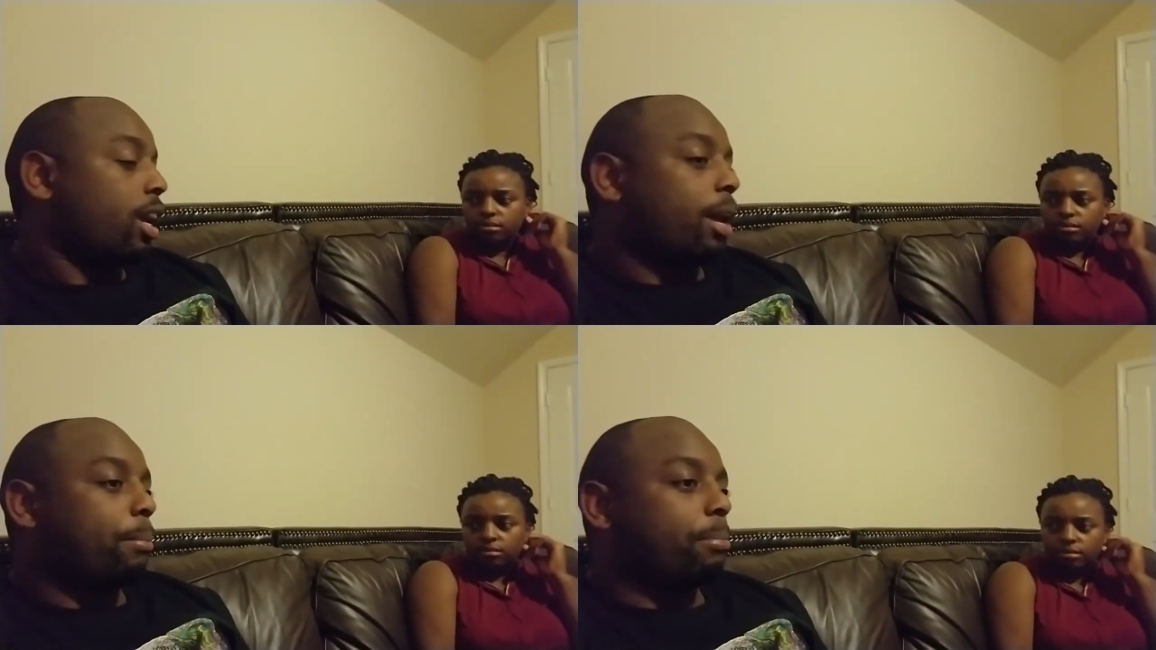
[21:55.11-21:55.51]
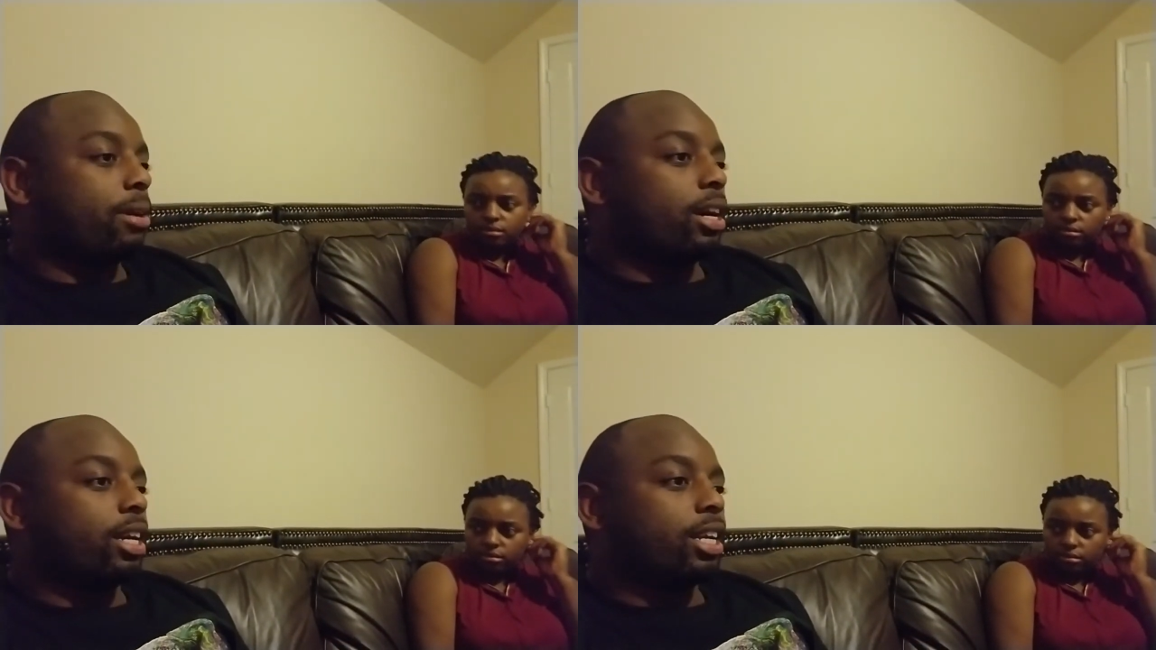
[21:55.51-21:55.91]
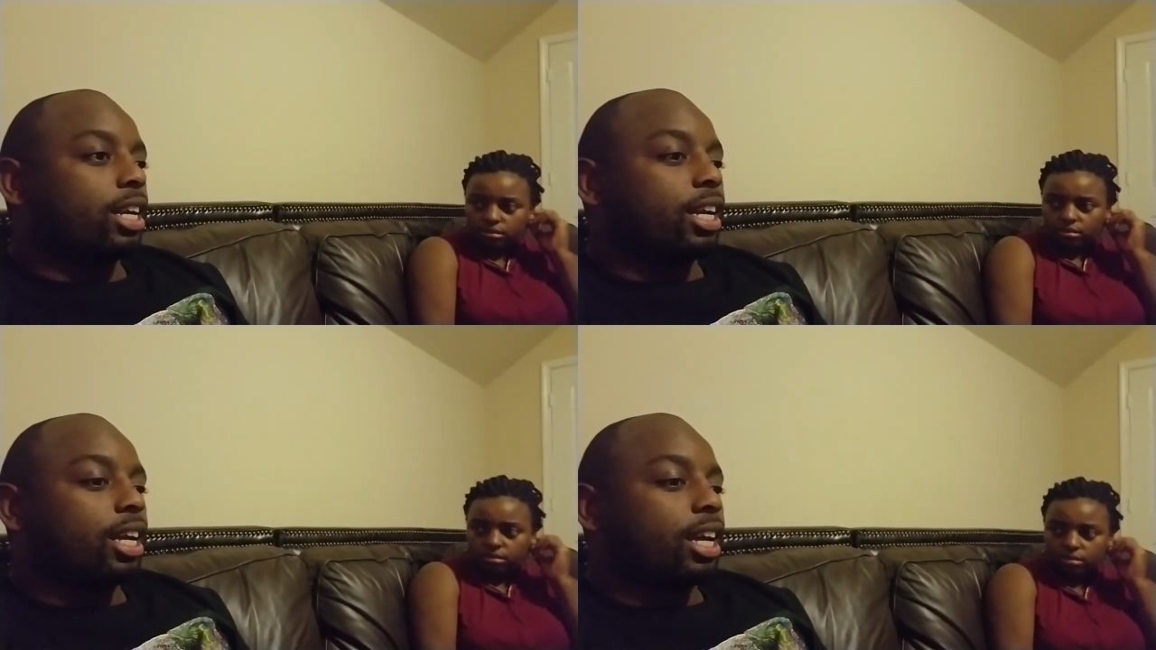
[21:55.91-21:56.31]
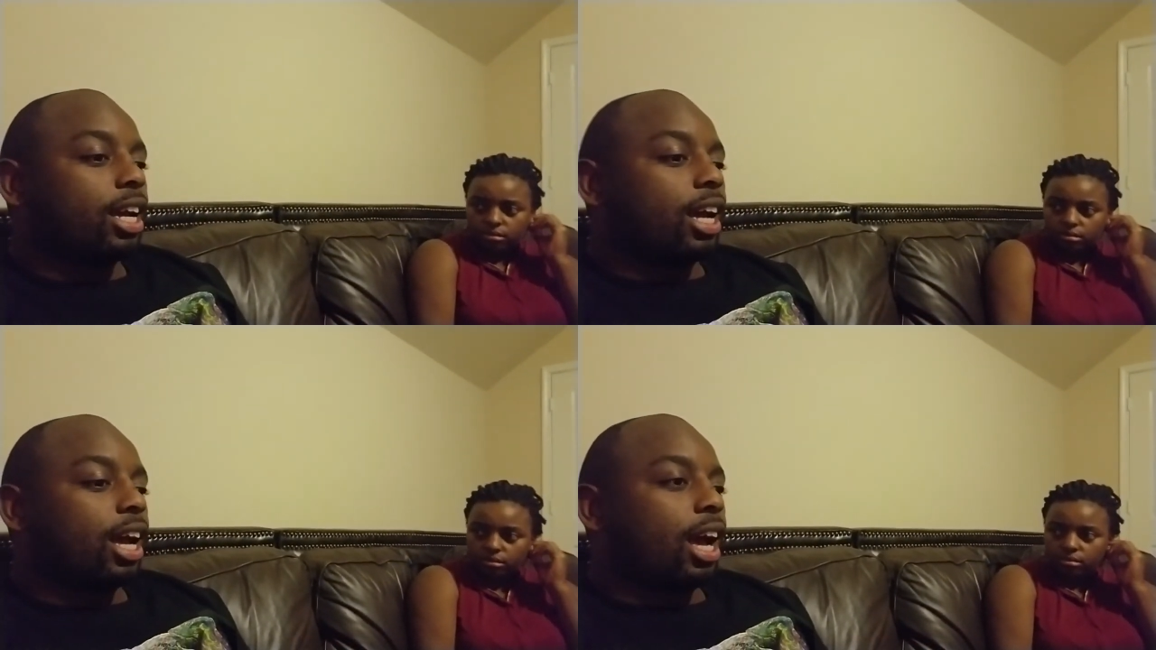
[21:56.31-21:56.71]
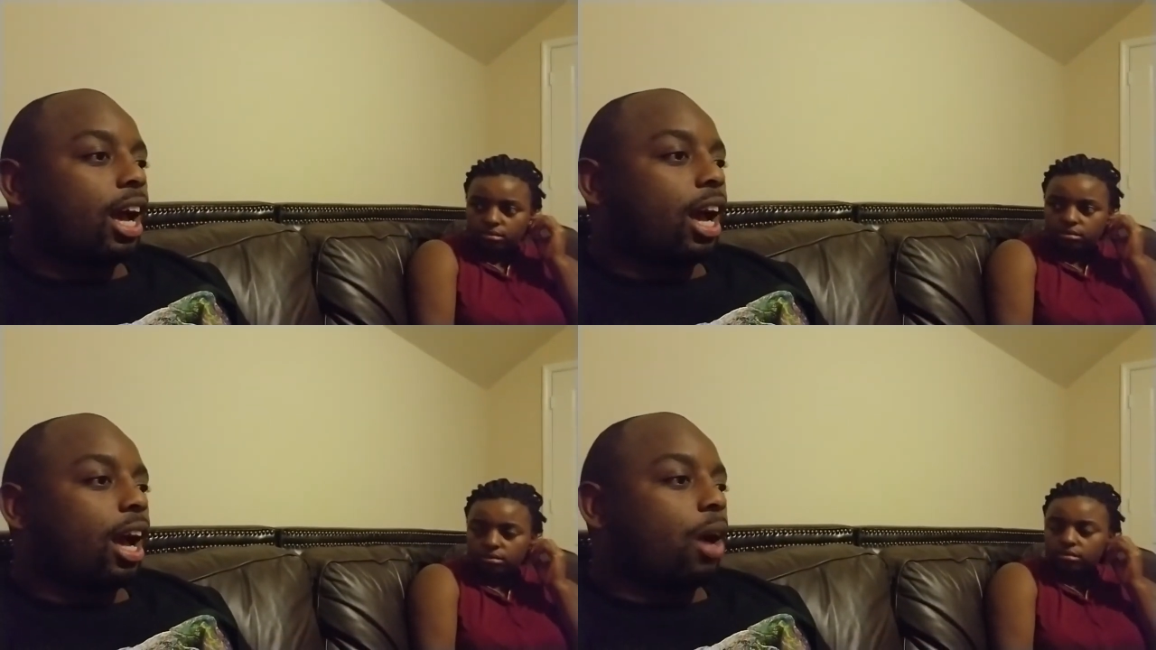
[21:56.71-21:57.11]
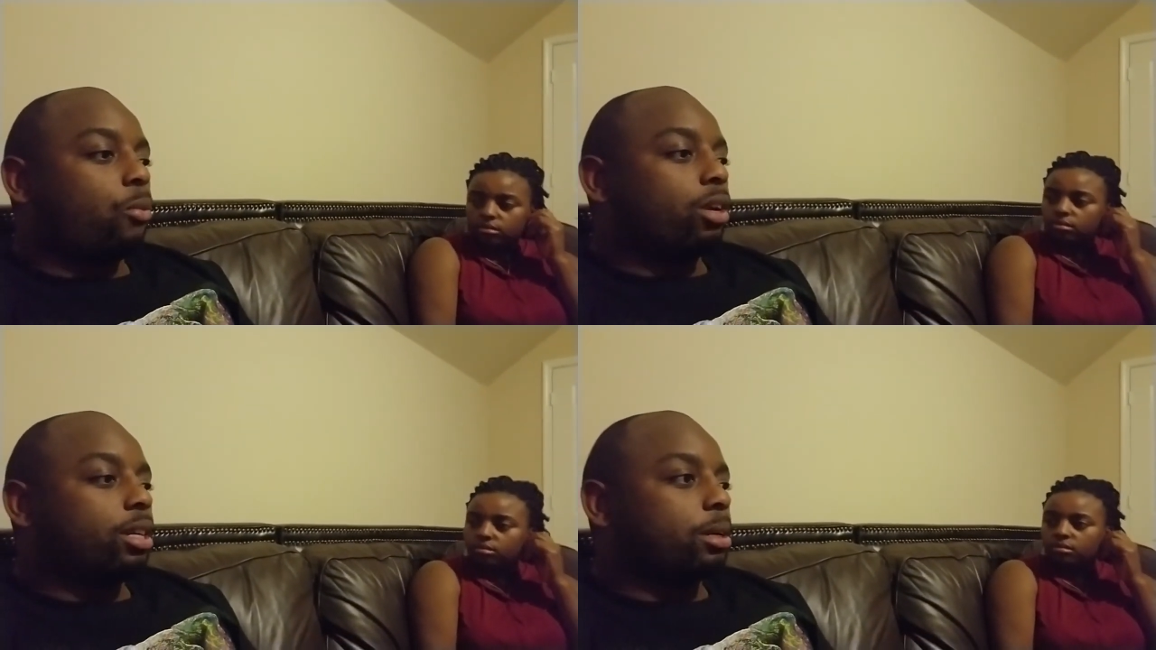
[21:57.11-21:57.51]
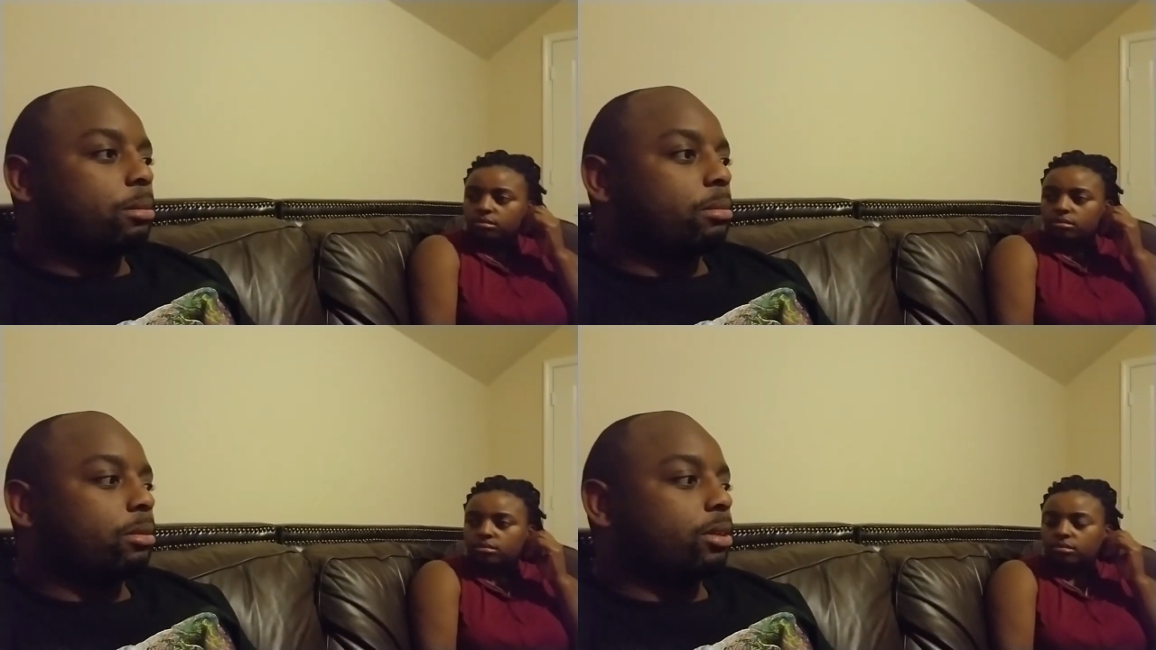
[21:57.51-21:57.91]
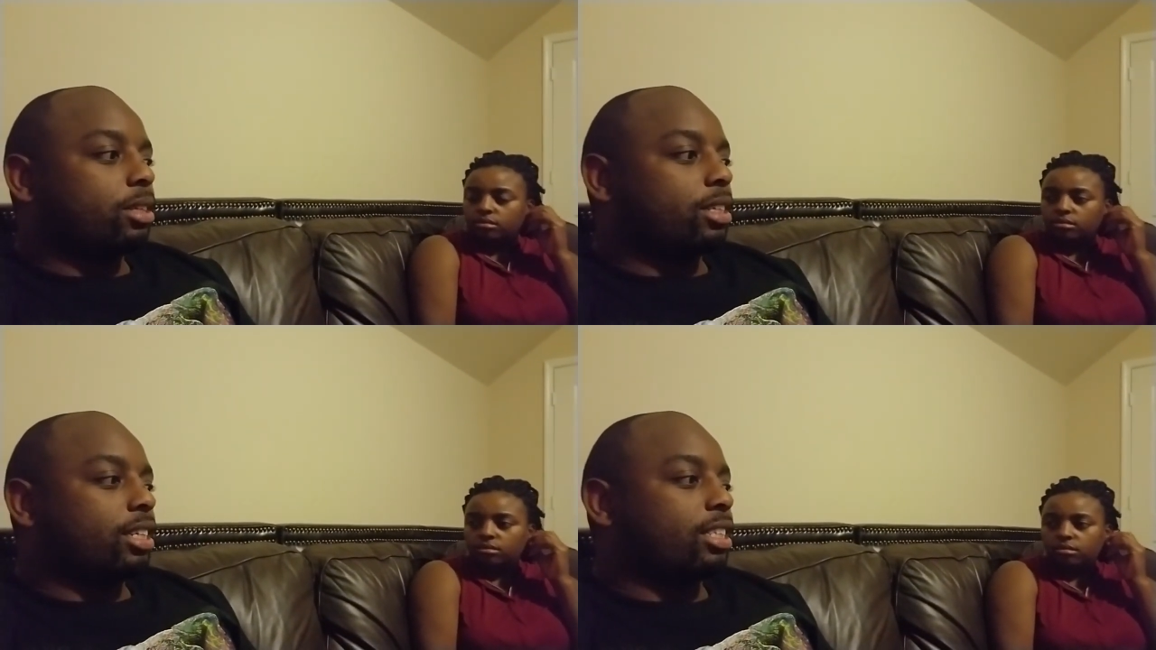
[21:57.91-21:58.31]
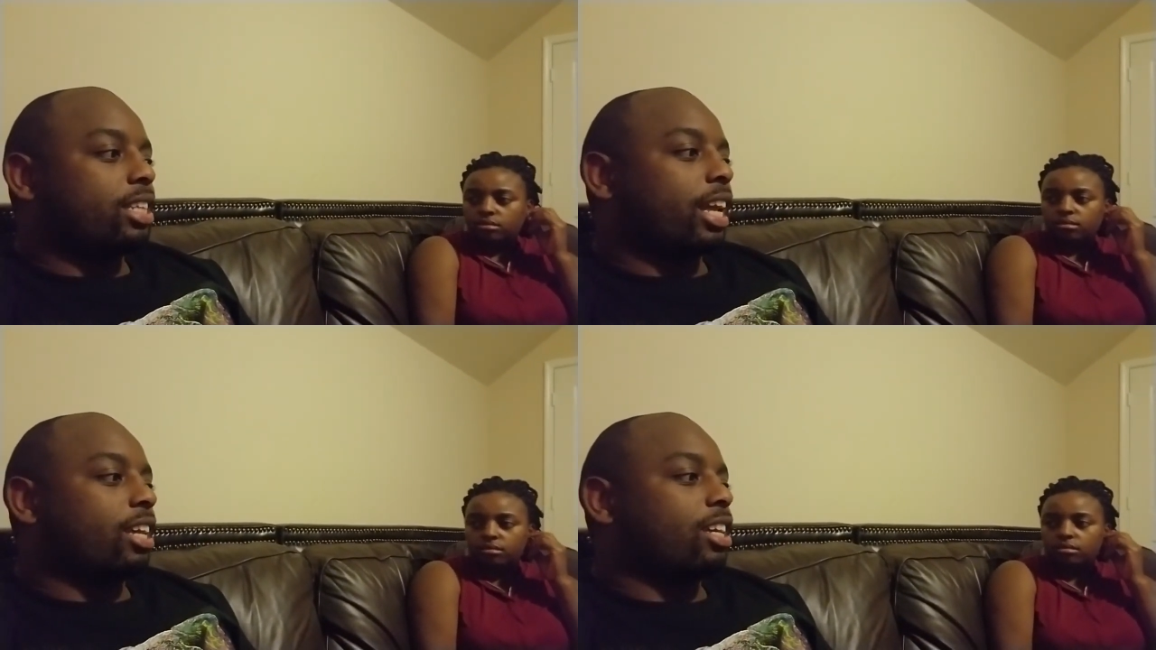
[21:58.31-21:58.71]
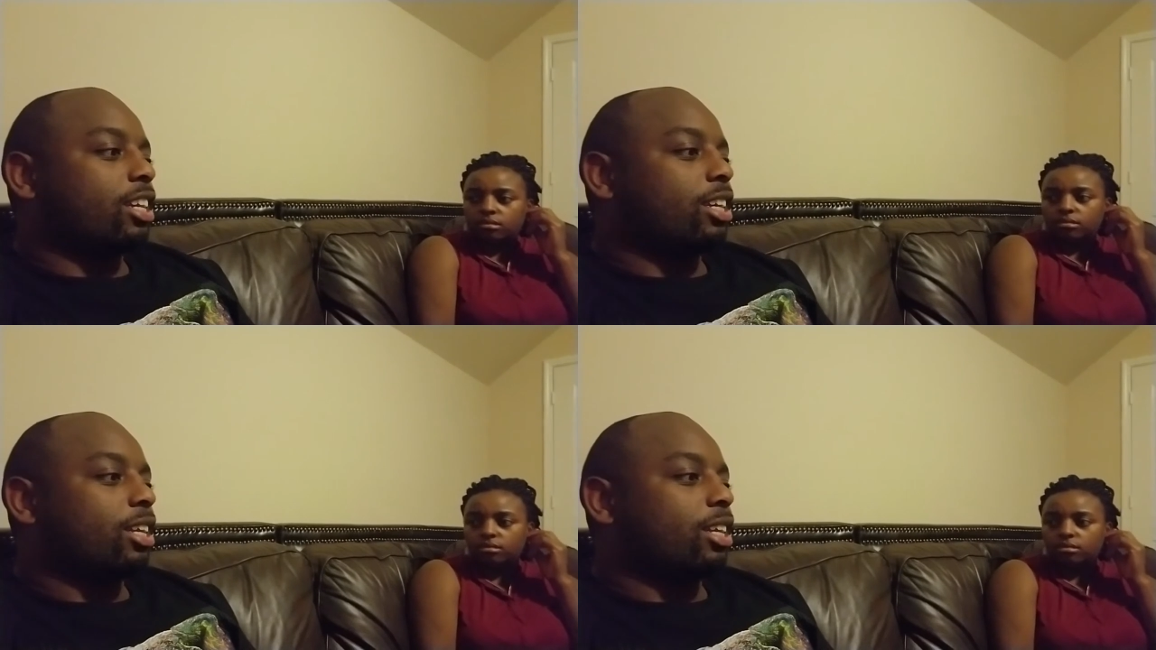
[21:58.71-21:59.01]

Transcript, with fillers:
Speaker 1: But I wonder, it's like